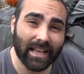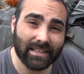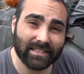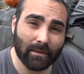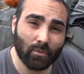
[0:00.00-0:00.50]

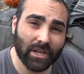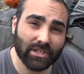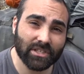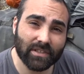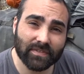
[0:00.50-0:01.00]
in some
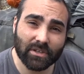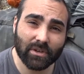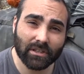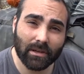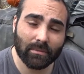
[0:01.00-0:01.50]
ranges of
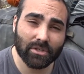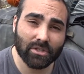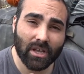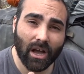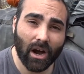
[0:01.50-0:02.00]
serial numbers